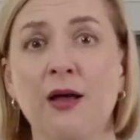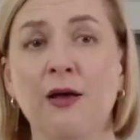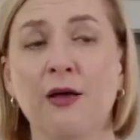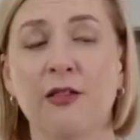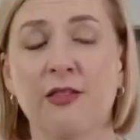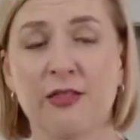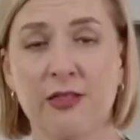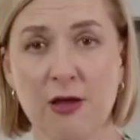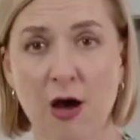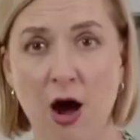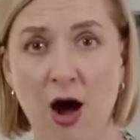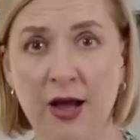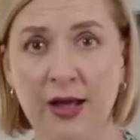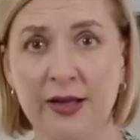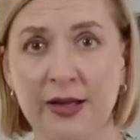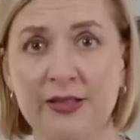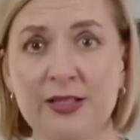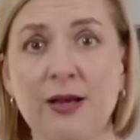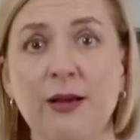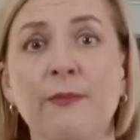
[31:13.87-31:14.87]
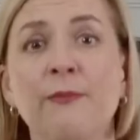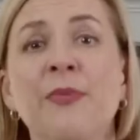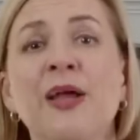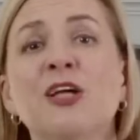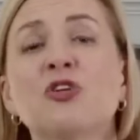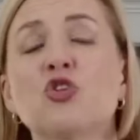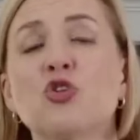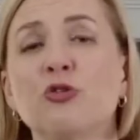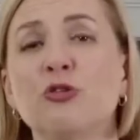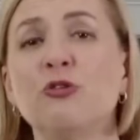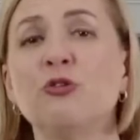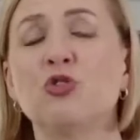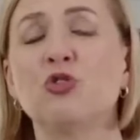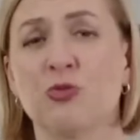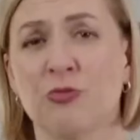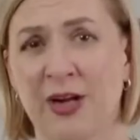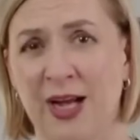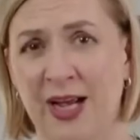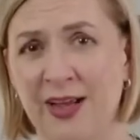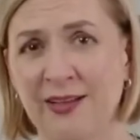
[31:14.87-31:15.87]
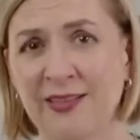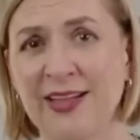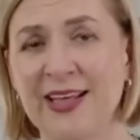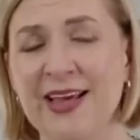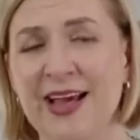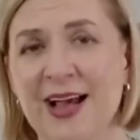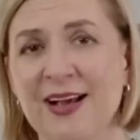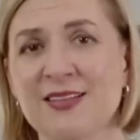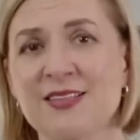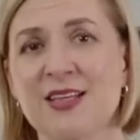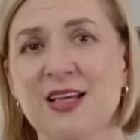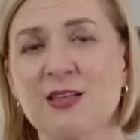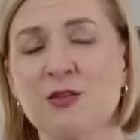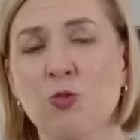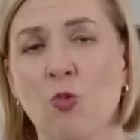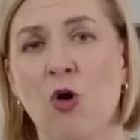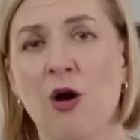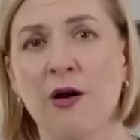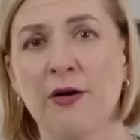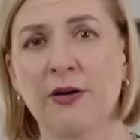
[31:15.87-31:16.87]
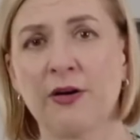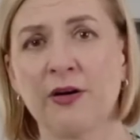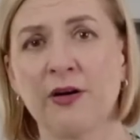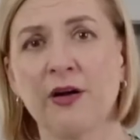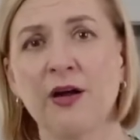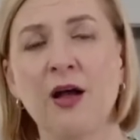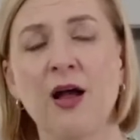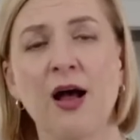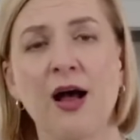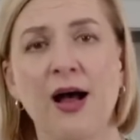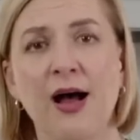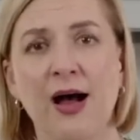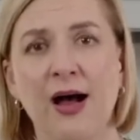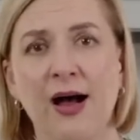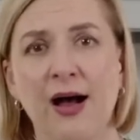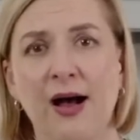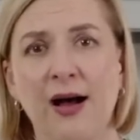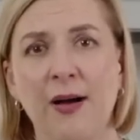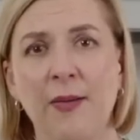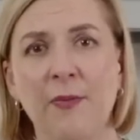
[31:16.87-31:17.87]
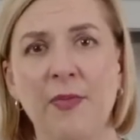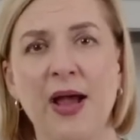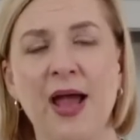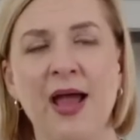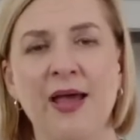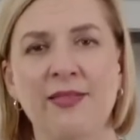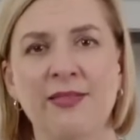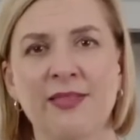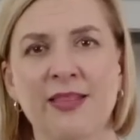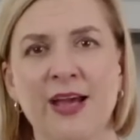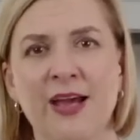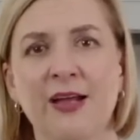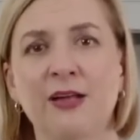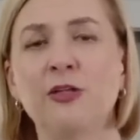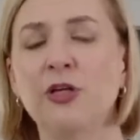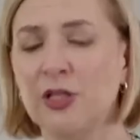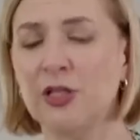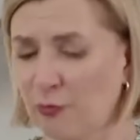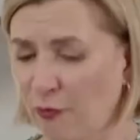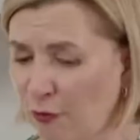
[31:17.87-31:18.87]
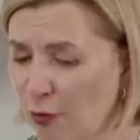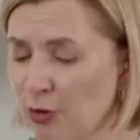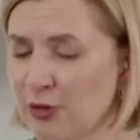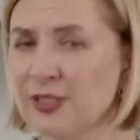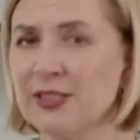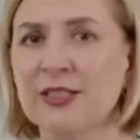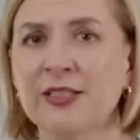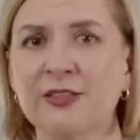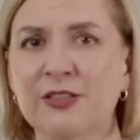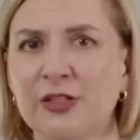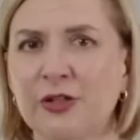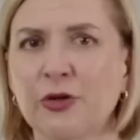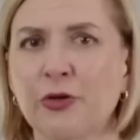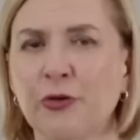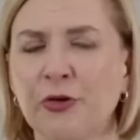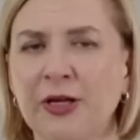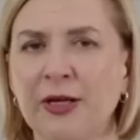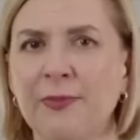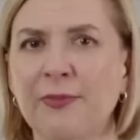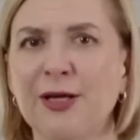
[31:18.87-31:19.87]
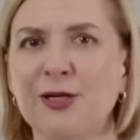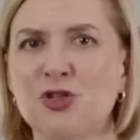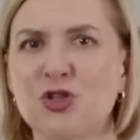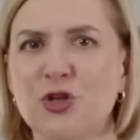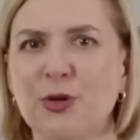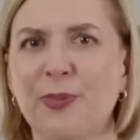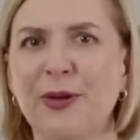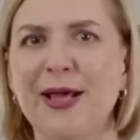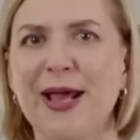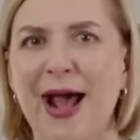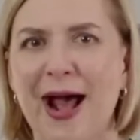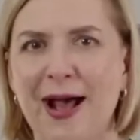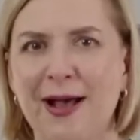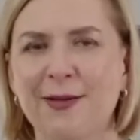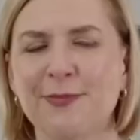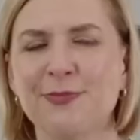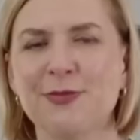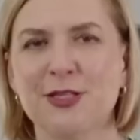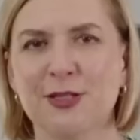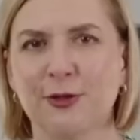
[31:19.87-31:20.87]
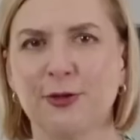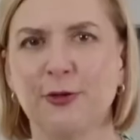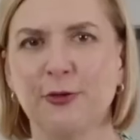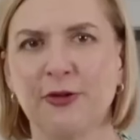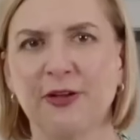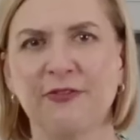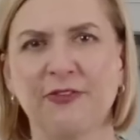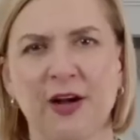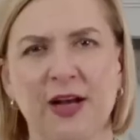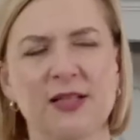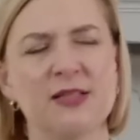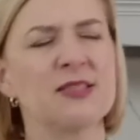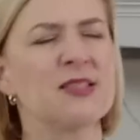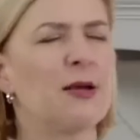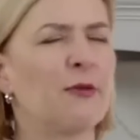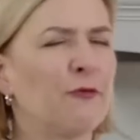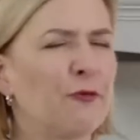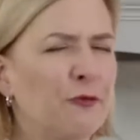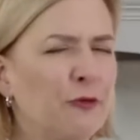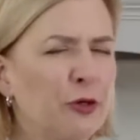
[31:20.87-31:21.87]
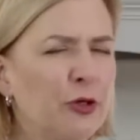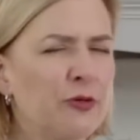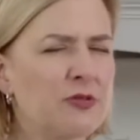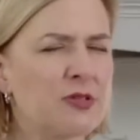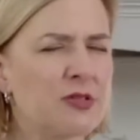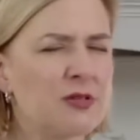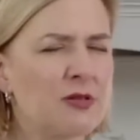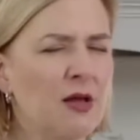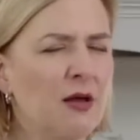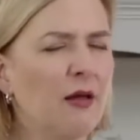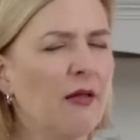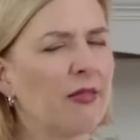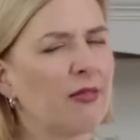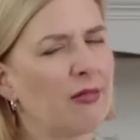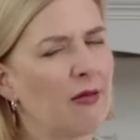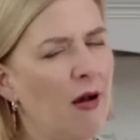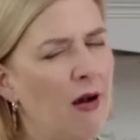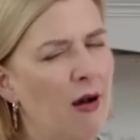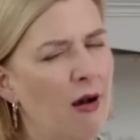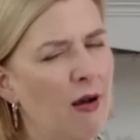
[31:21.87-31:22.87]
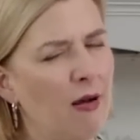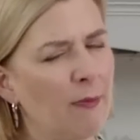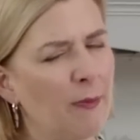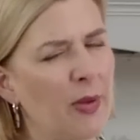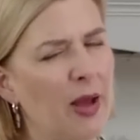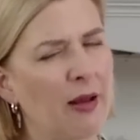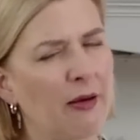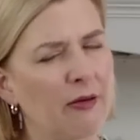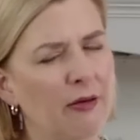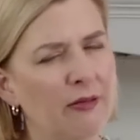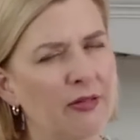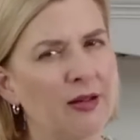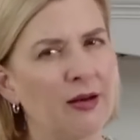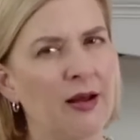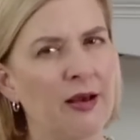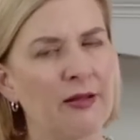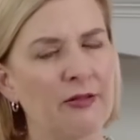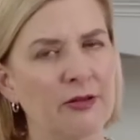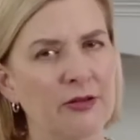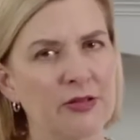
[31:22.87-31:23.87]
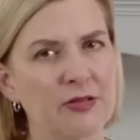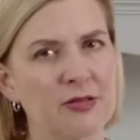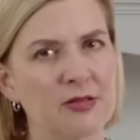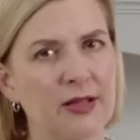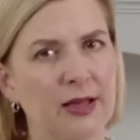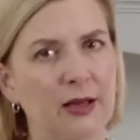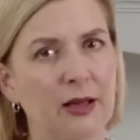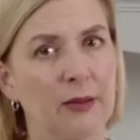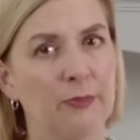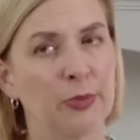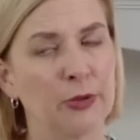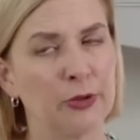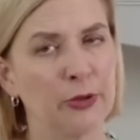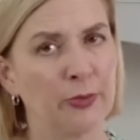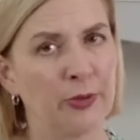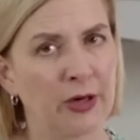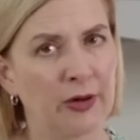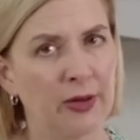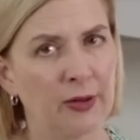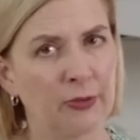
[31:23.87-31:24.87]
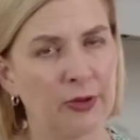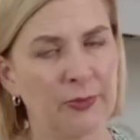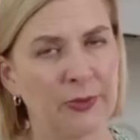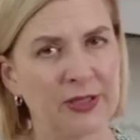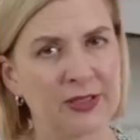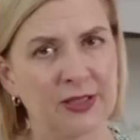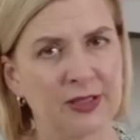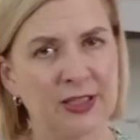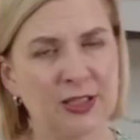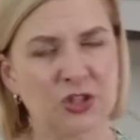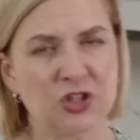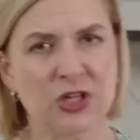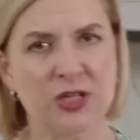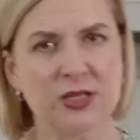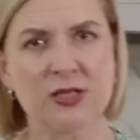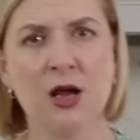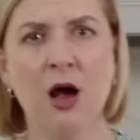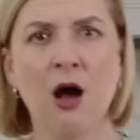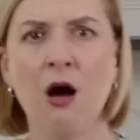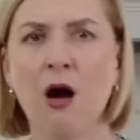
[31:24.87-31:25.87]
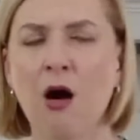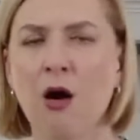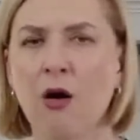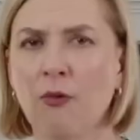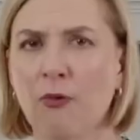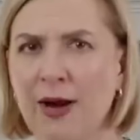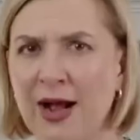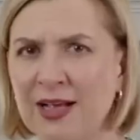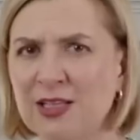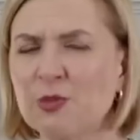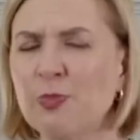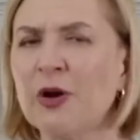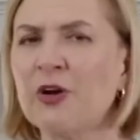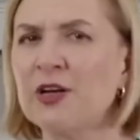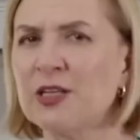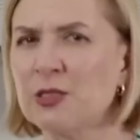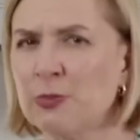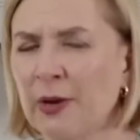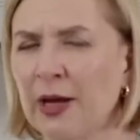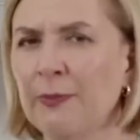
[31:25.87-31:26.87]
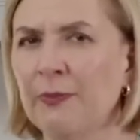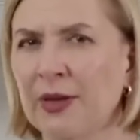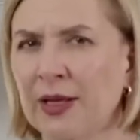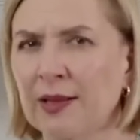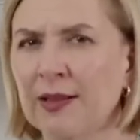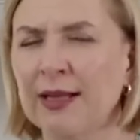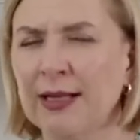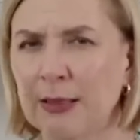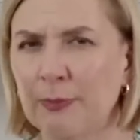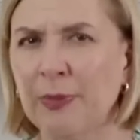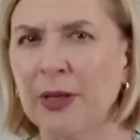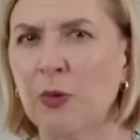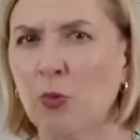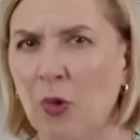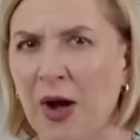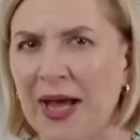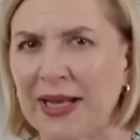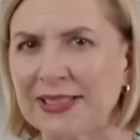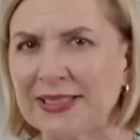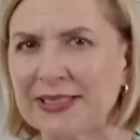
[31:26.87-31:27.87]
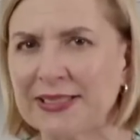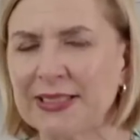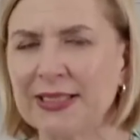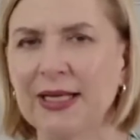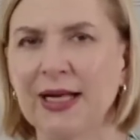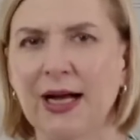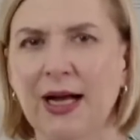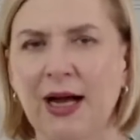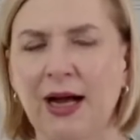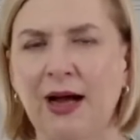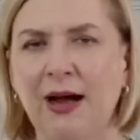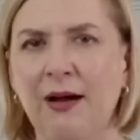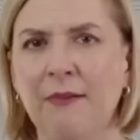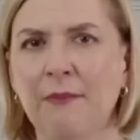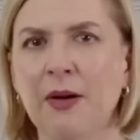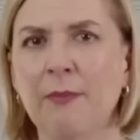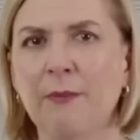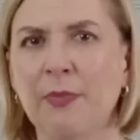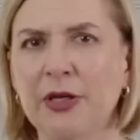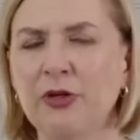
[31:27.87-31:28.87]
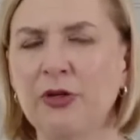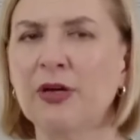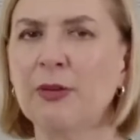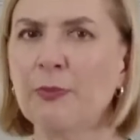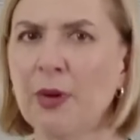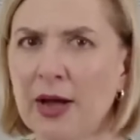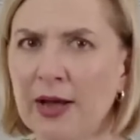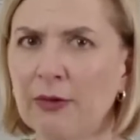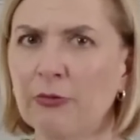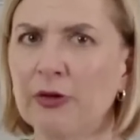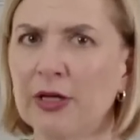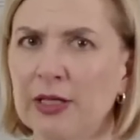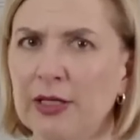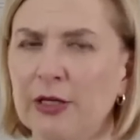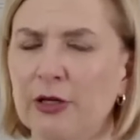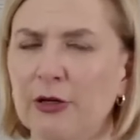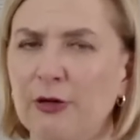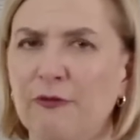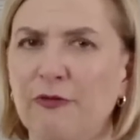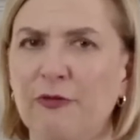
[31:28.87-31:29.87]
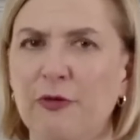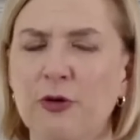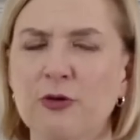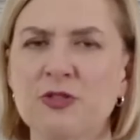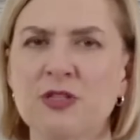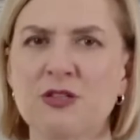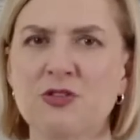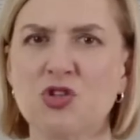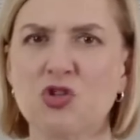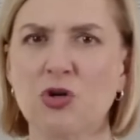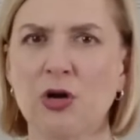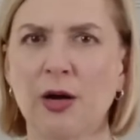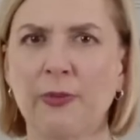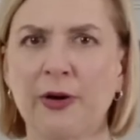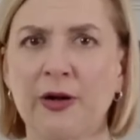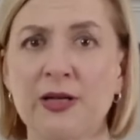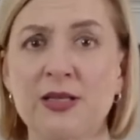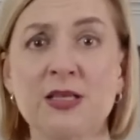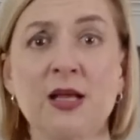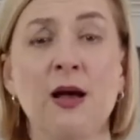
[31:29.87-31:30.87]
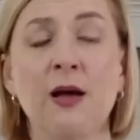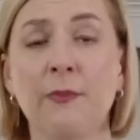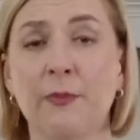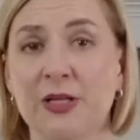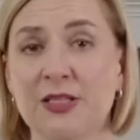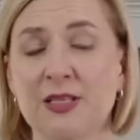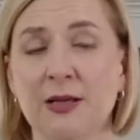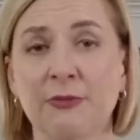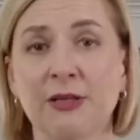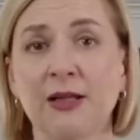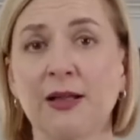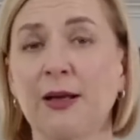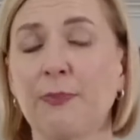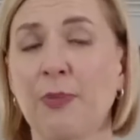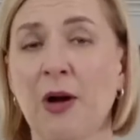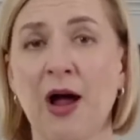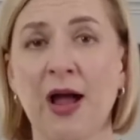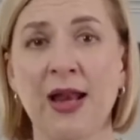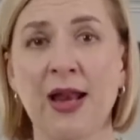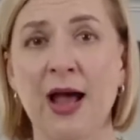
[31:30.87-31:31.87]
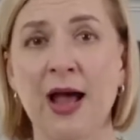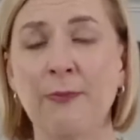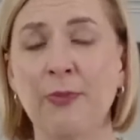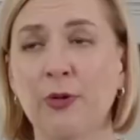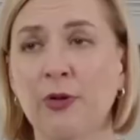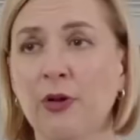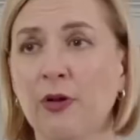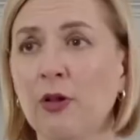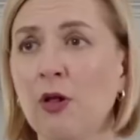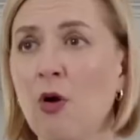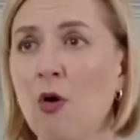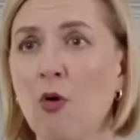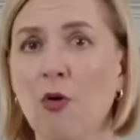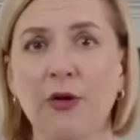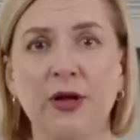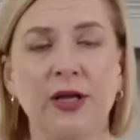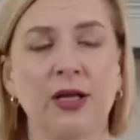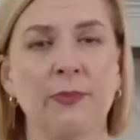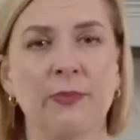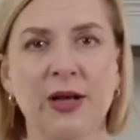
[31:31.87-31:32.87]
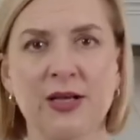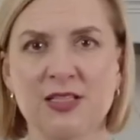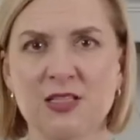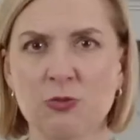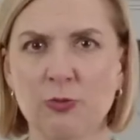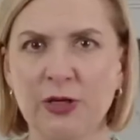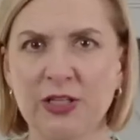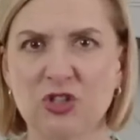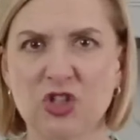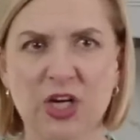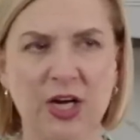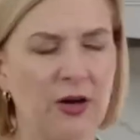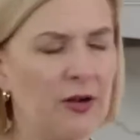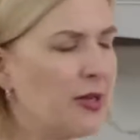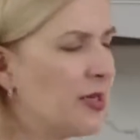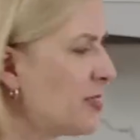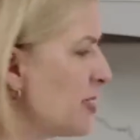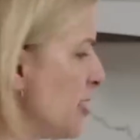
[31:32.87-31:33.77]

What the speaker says: thaw it, make sure you drain the excess water, and then fold it into the cream. It should be absolutely fine. Some fruits thaw better than others, like a blueberry would be delicious. Raspberries might be a little bit wet. But you can buy really good frozen strawberries, but something like pineapple, or you can buy sweet cherries